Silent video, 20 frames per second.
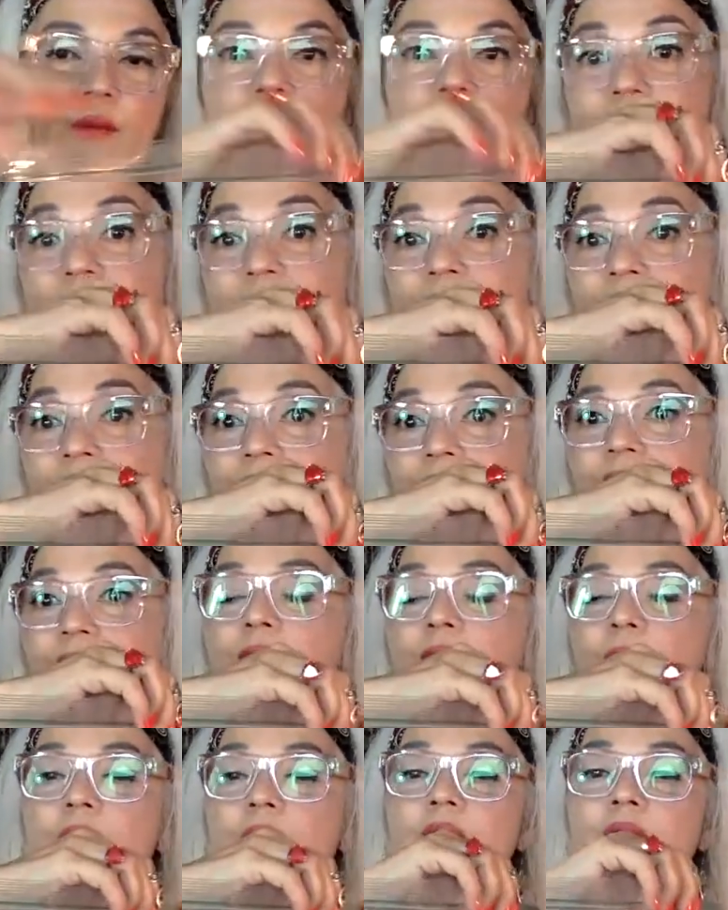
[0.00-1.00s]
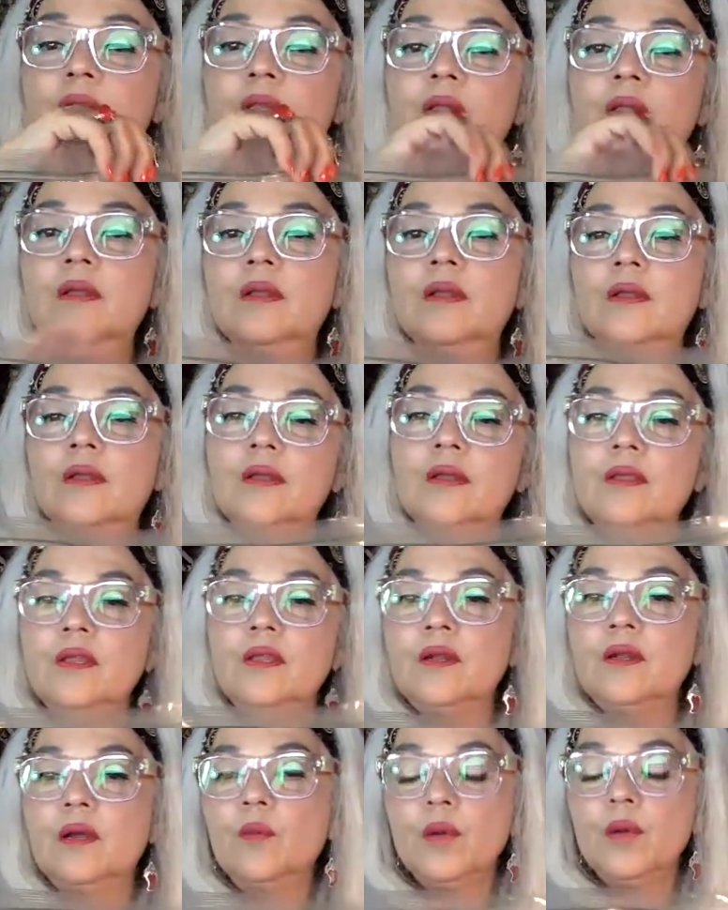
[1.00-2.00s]
out of time, and you
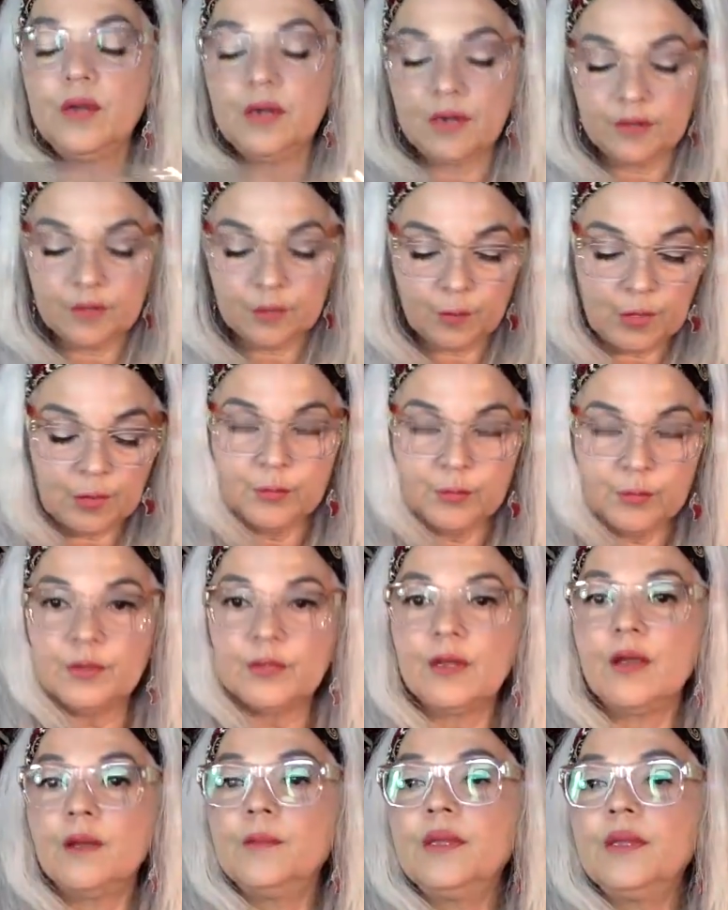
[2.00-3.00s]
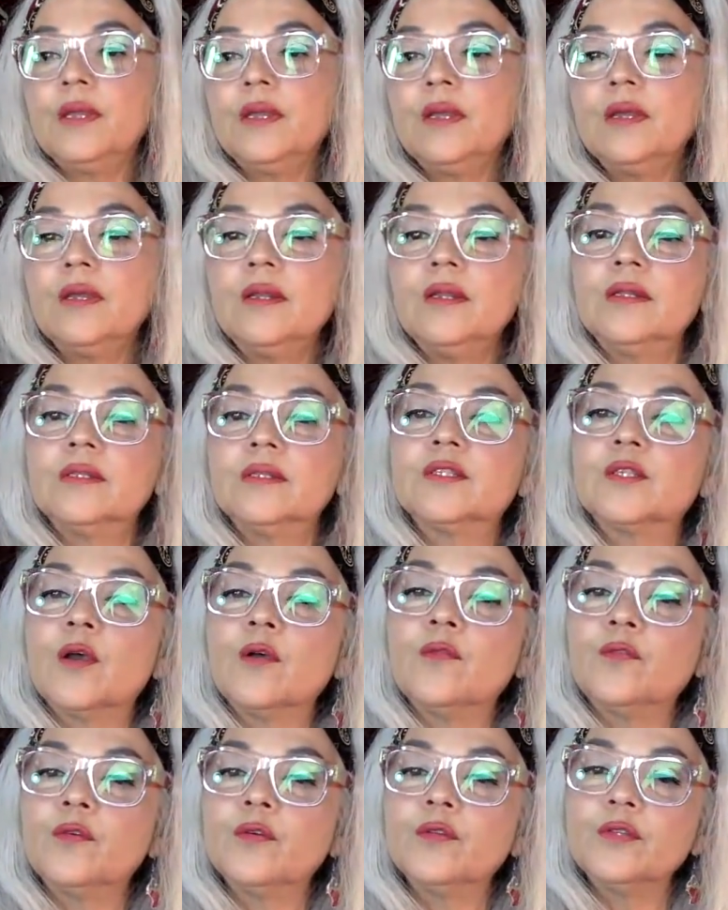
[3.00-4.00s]
know, wanted other people to come in and
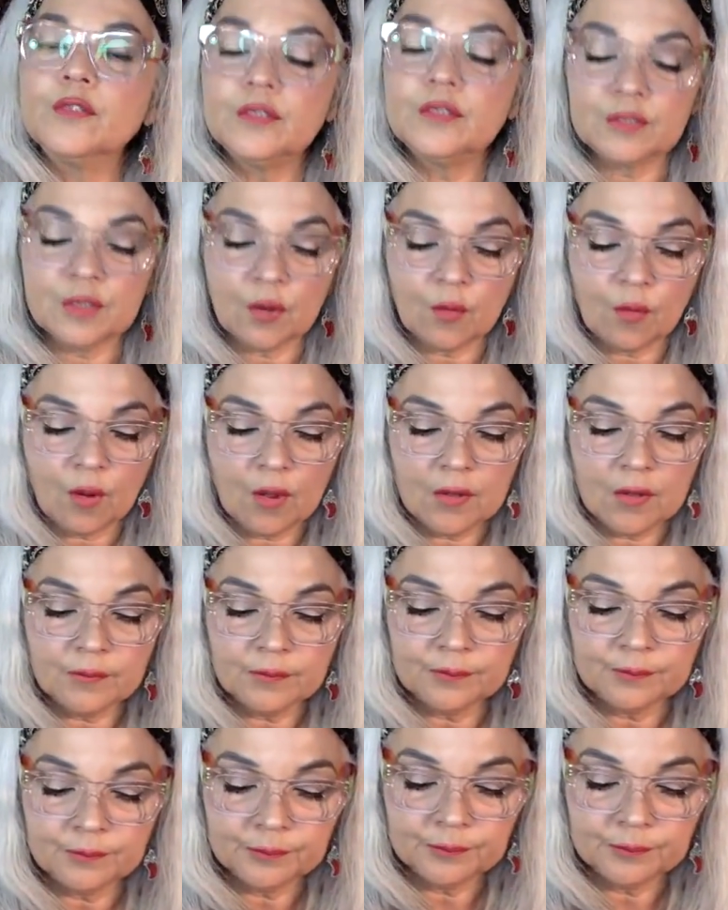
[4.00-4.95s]
so forth and so on.